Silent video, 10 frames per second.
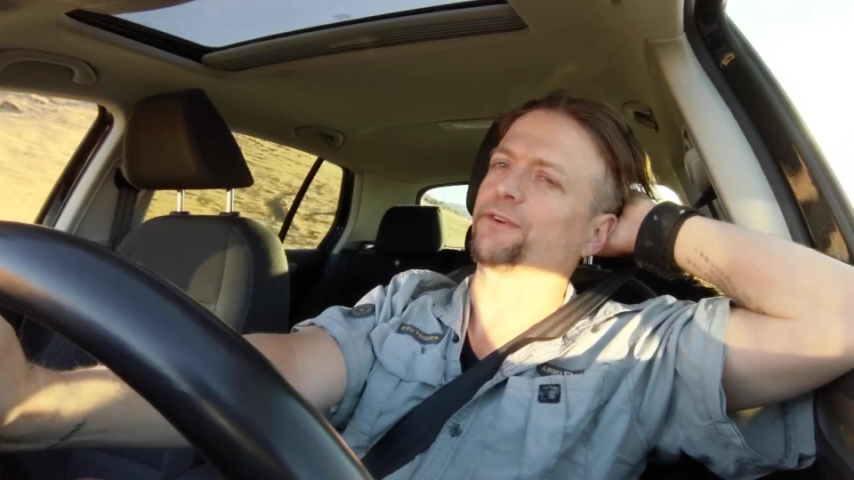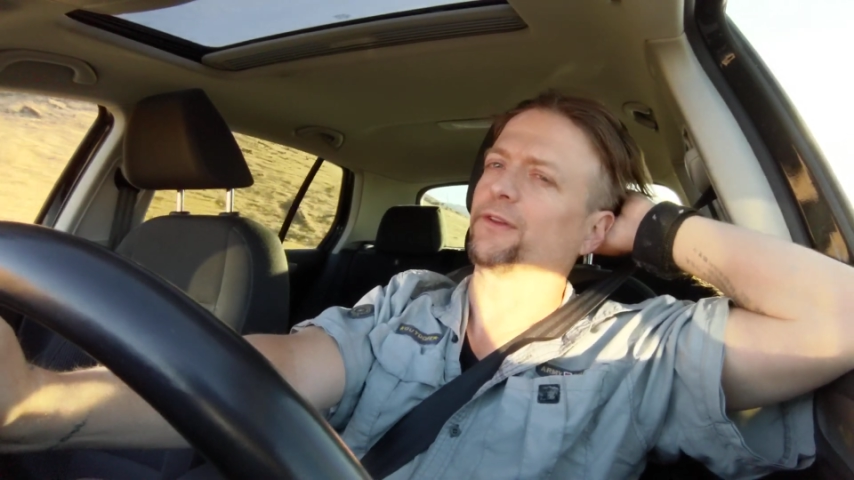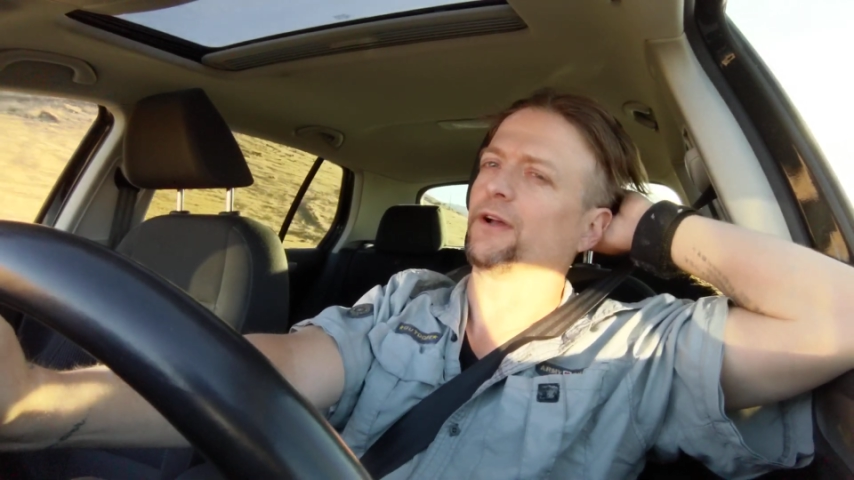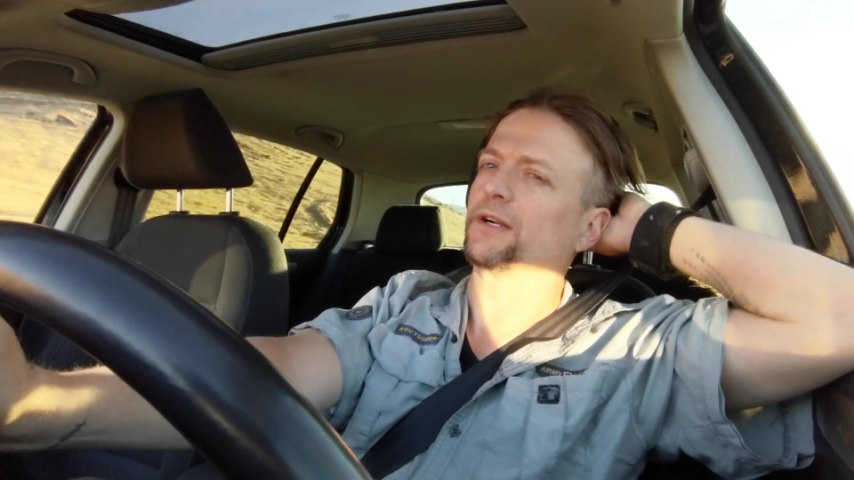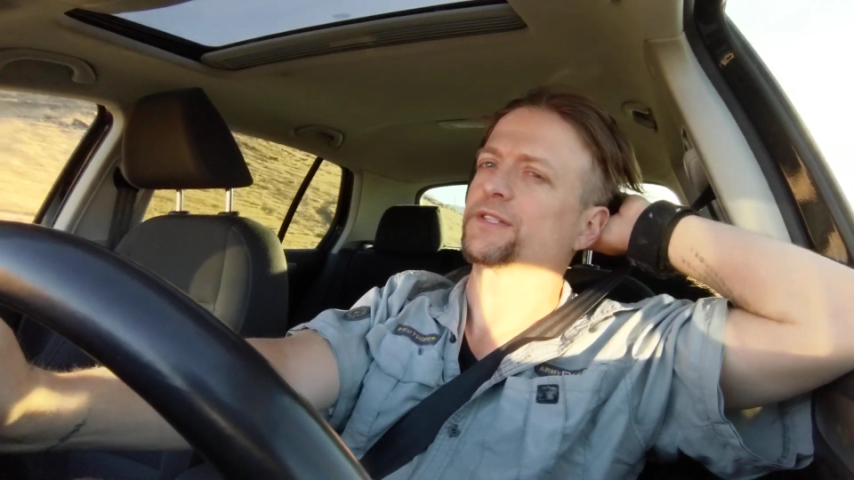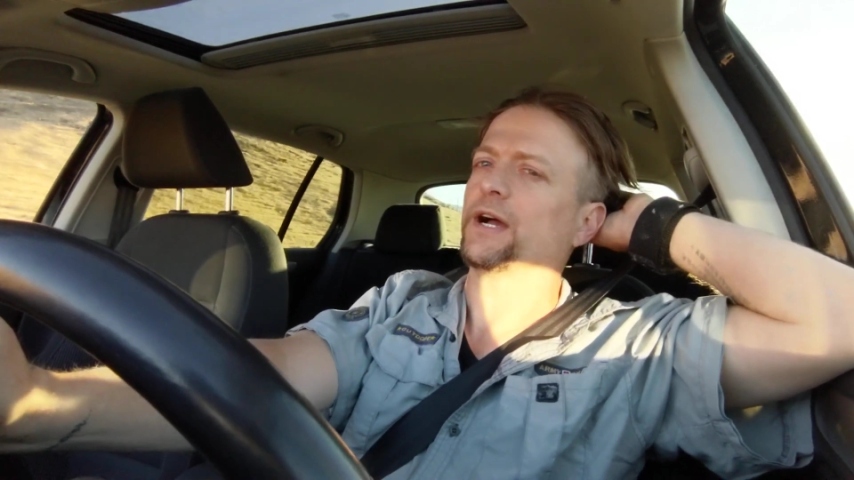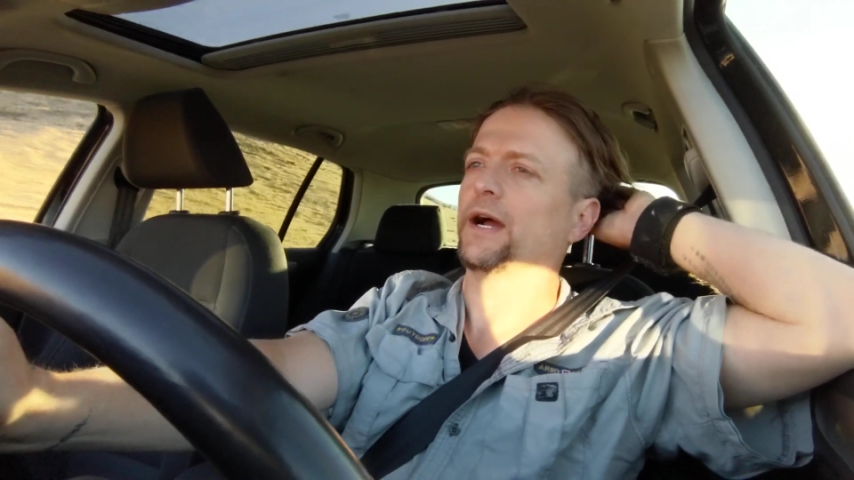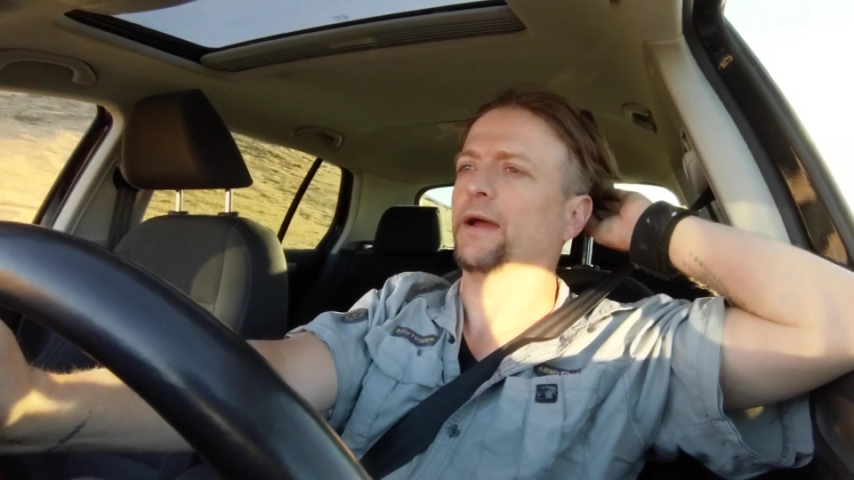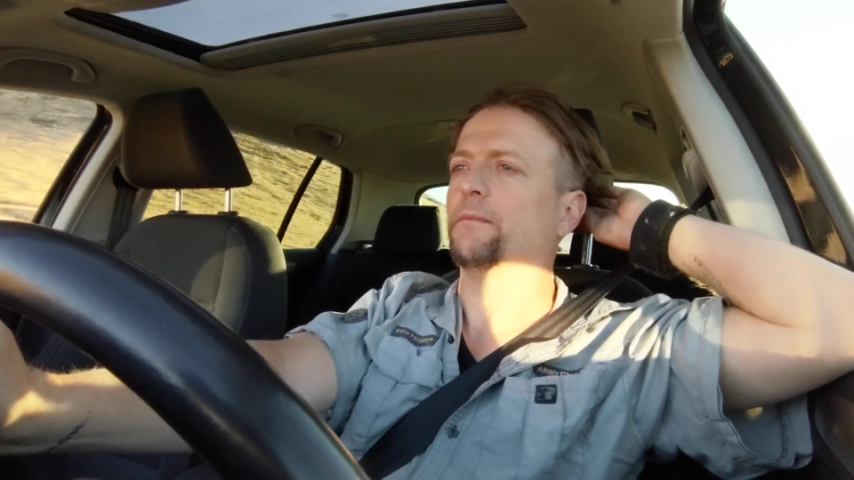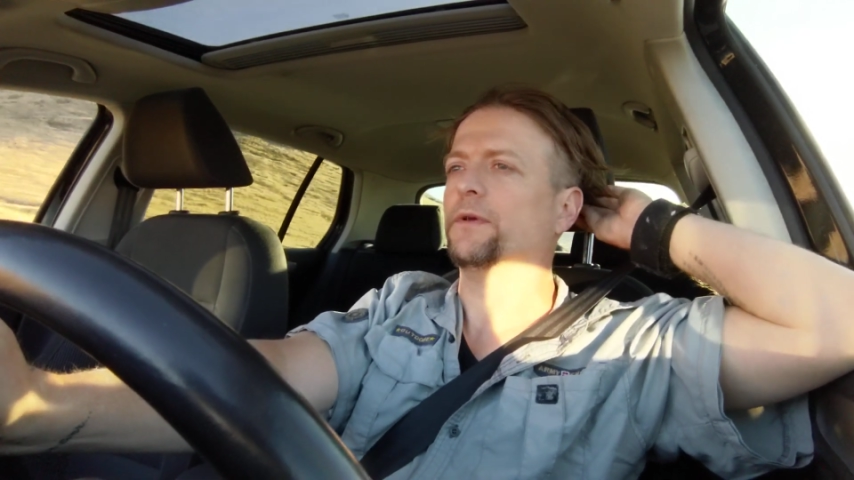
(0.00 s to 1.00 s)
for a long
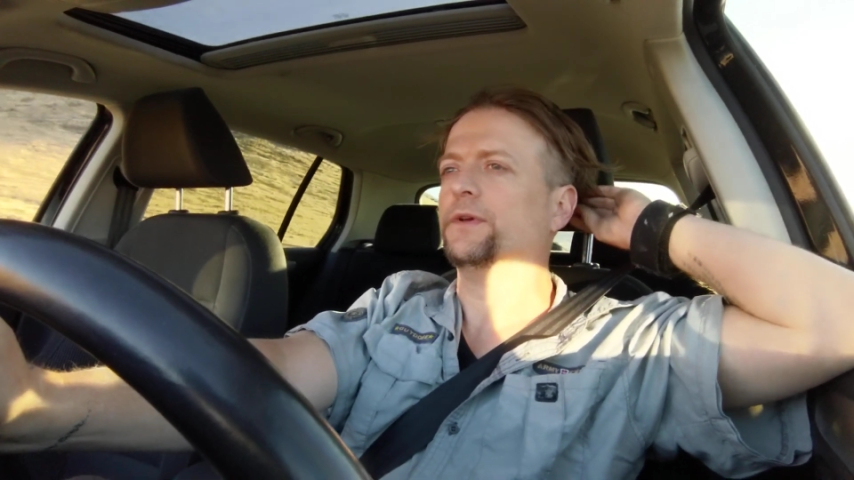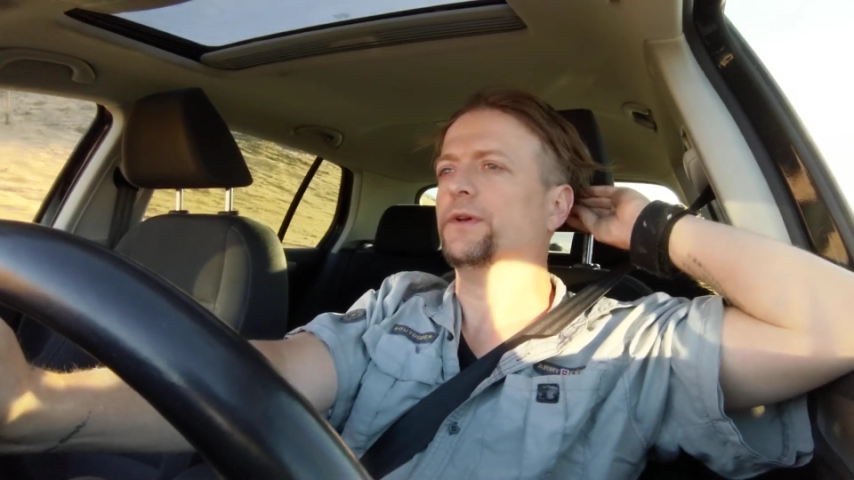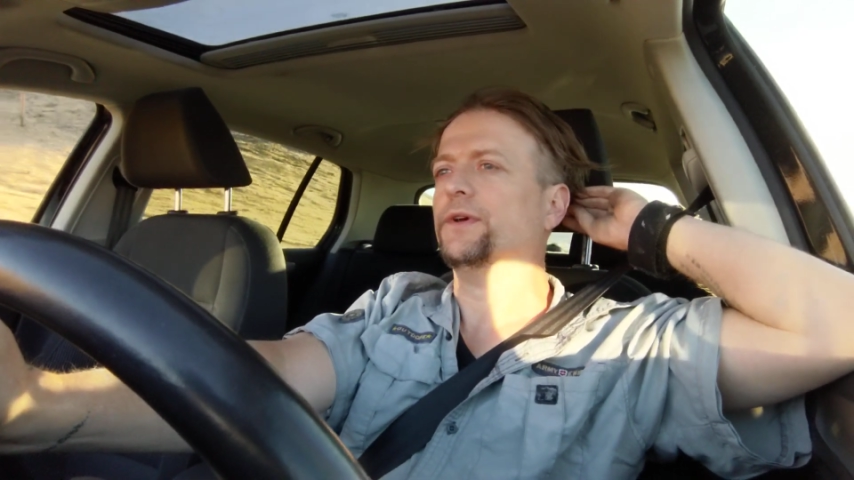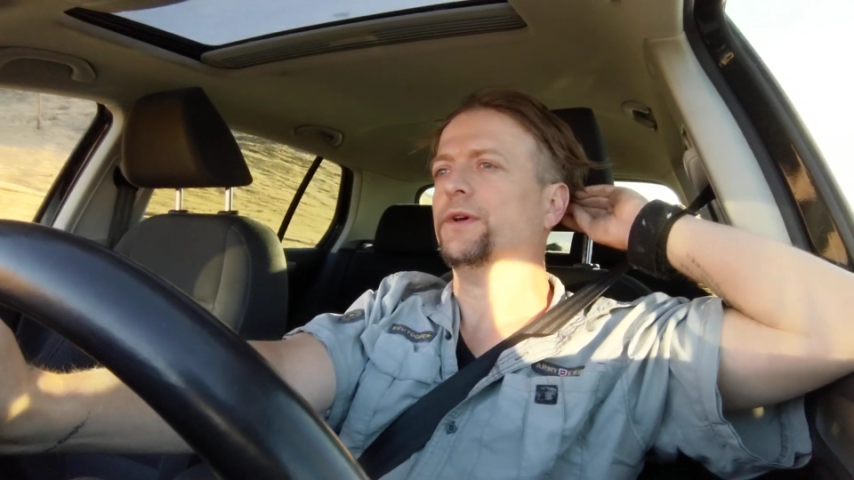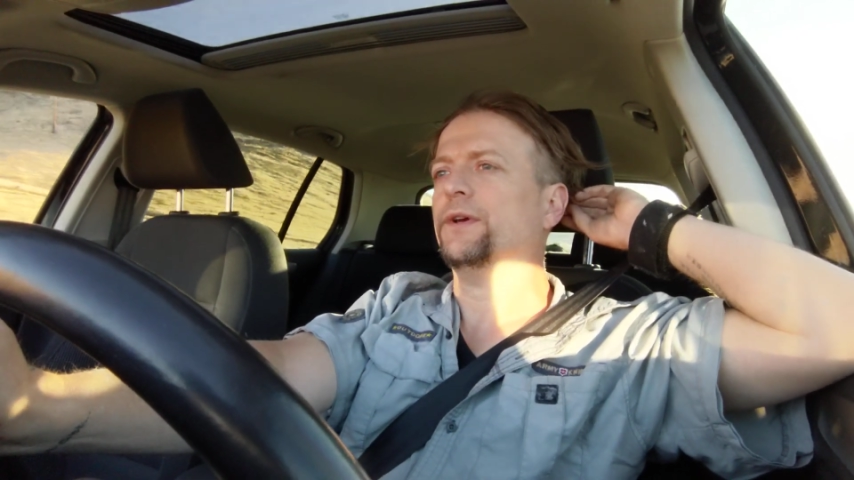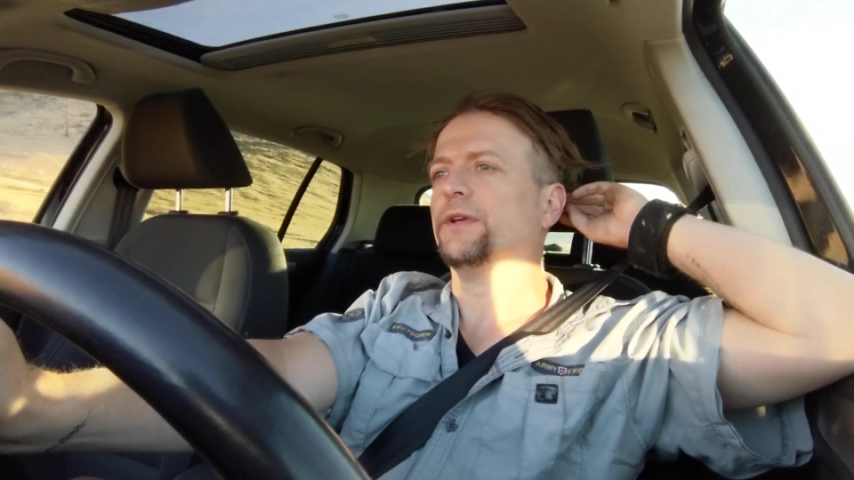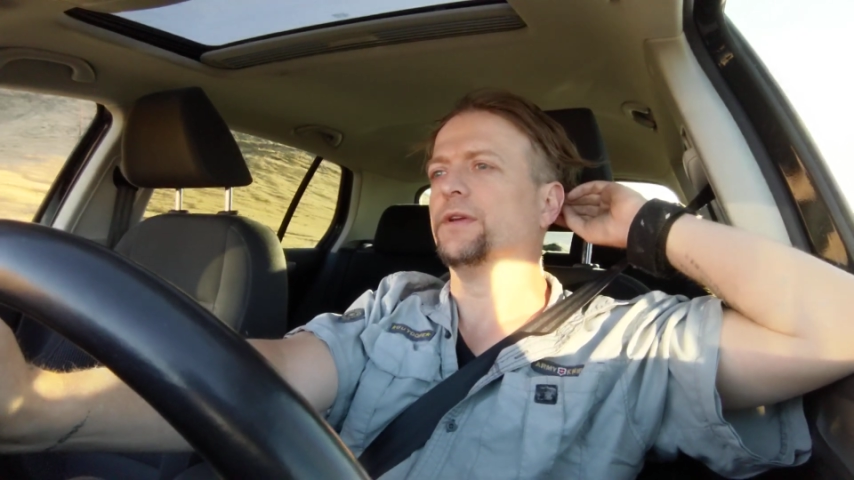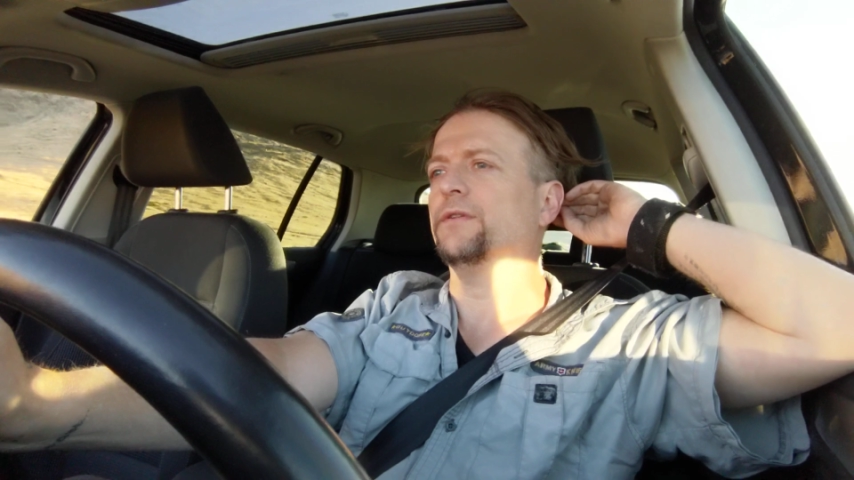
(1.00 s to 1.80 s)
time,